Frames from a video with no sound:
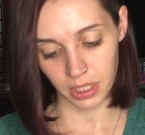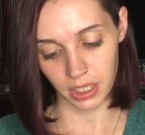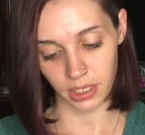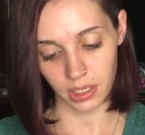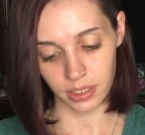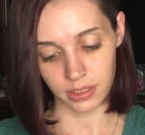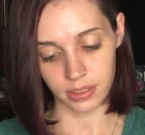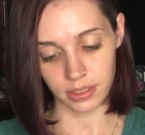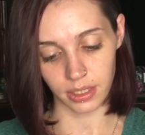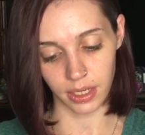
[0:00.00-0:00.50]
me
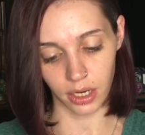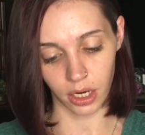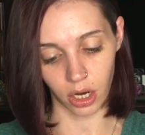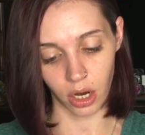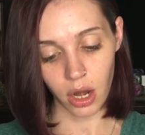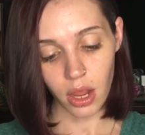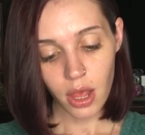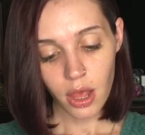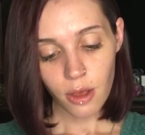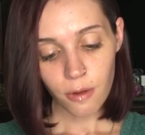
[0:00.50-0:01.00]
is
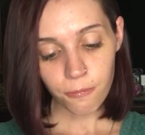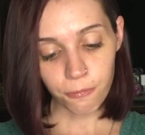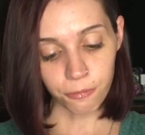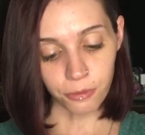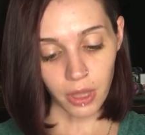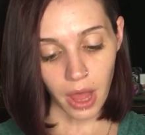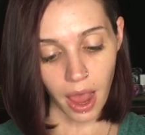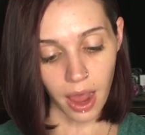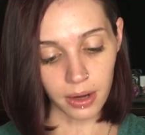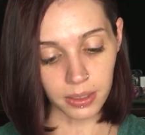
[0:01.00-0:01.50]
their
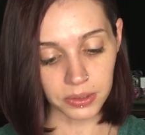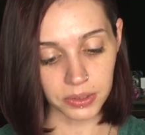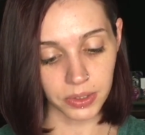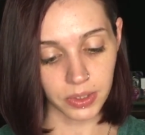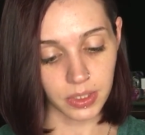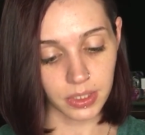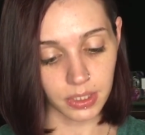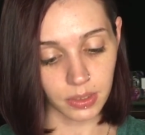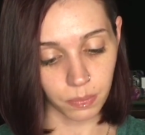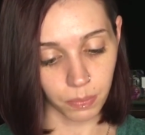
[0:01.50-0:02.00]

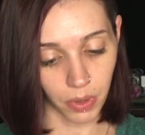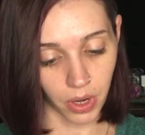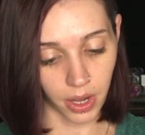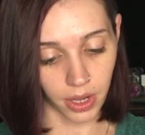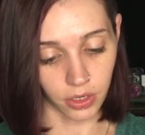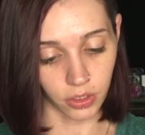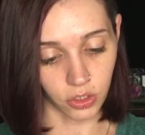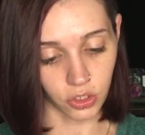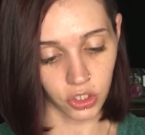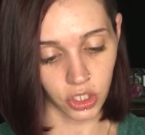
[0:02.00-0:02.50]
flocked
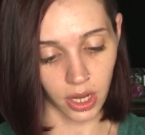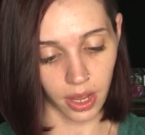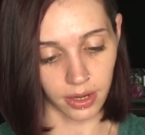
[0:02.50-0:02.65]
sponge.